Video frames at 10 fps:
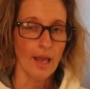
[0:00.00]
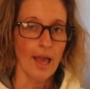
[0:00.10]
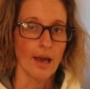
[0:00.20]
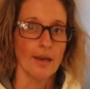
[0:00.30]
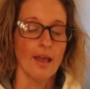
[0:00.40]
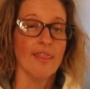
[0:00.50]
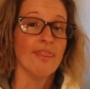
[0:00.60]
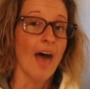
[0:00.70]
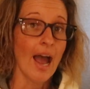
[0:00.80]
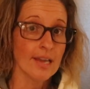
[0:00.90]
and
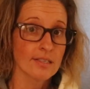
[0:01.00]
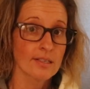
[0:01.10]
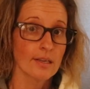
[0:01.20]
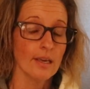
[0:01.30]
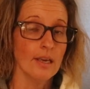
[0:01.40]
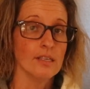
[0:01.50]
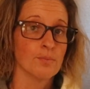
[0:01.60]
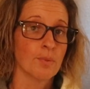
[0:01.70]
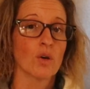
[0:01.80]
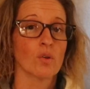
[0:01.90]
that is
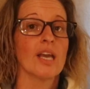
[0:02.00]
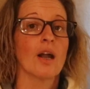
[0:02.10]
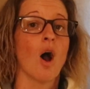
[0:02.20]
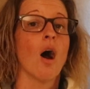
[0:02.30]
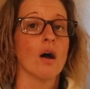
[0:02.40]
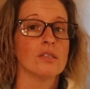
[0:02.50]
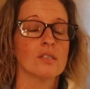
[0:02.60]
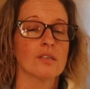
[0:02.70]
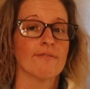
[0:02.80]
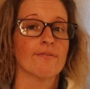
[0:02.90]
purely
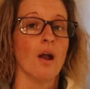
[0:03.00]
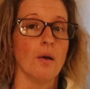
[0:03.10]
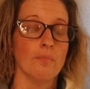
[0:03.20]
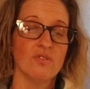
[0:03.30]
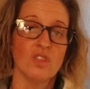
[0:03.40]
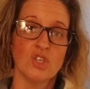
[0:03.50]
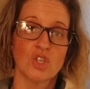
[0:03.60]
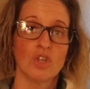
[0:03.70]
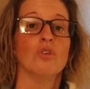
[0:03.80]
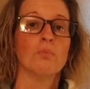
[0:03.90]
caused from the
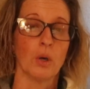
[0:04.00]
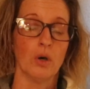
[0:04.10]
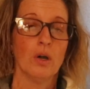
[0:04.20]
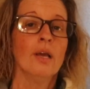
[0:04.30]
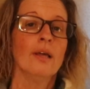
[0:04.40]
tumor